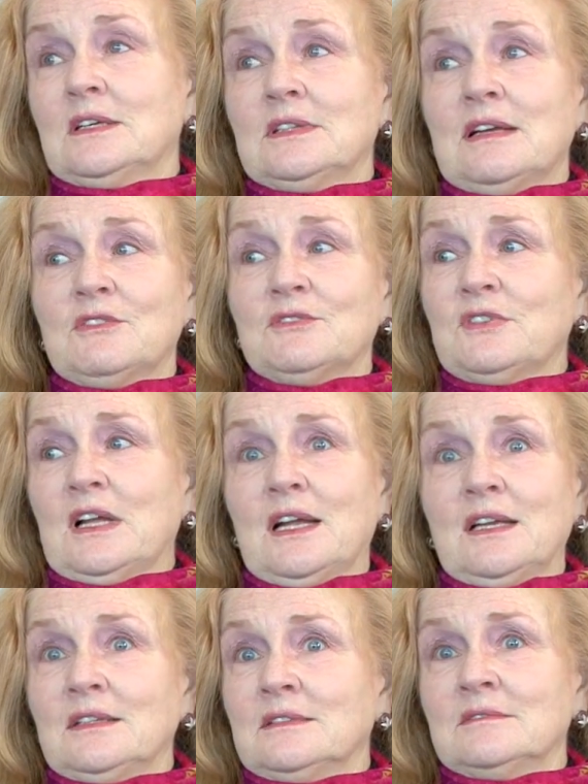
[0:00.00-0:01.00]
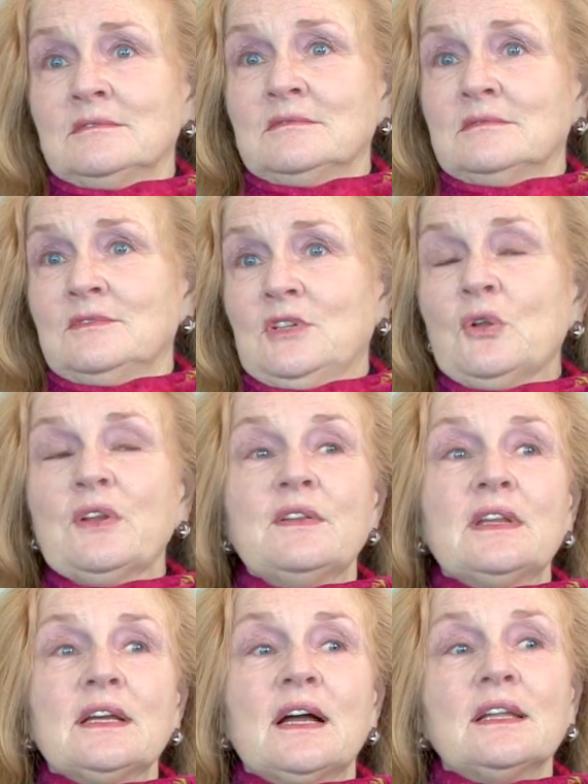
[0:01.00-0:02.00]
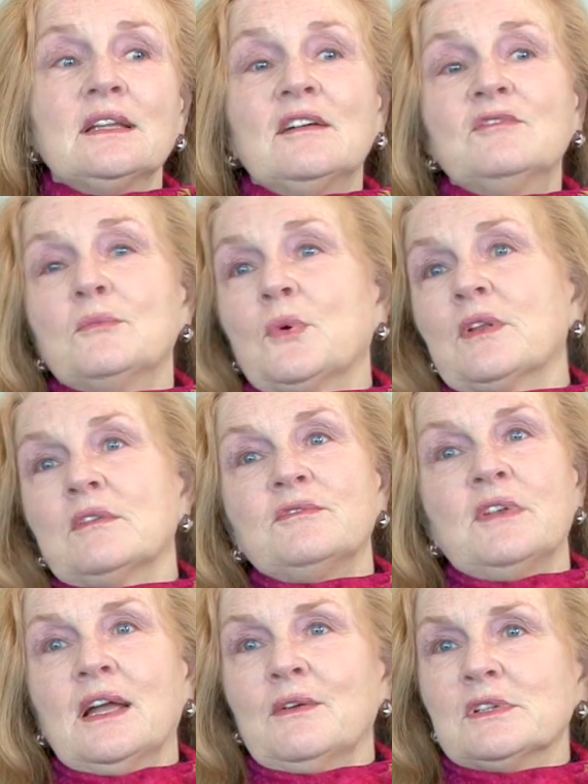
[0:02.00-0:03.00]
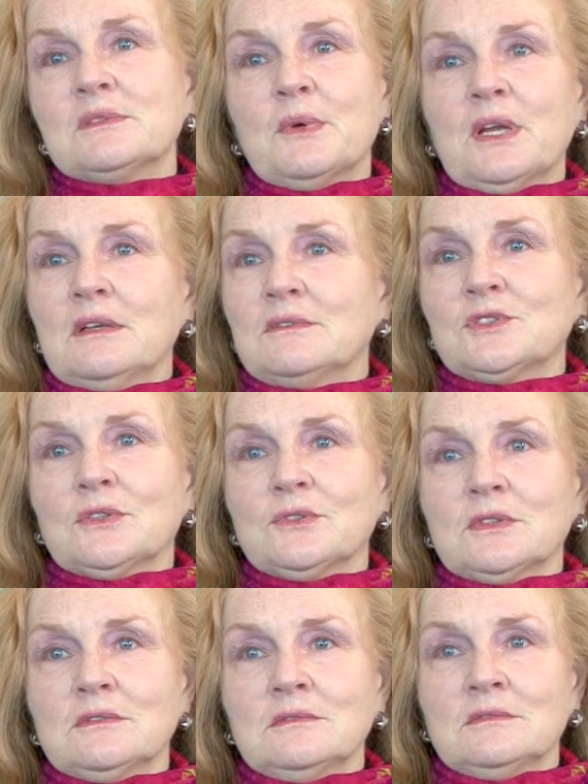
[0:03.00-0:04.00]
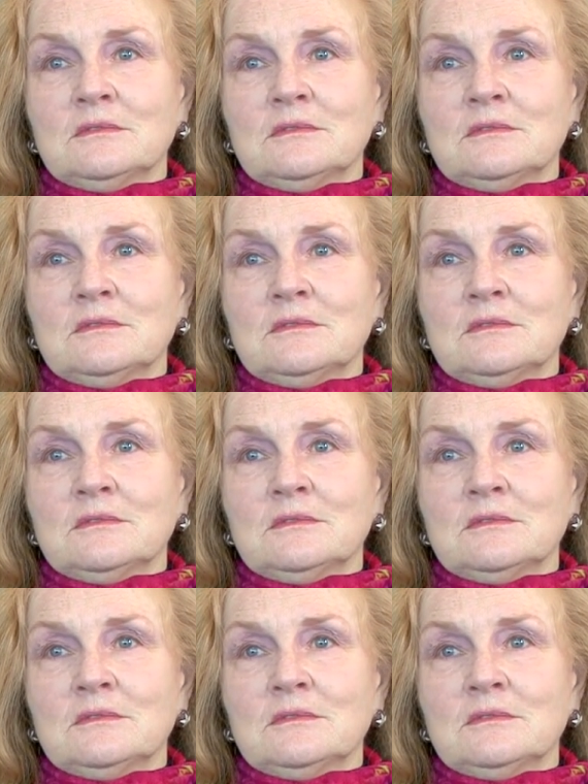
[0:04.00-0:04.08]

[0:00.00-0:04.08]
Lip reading: Love of flying. The only thing I loved more than flying was my children.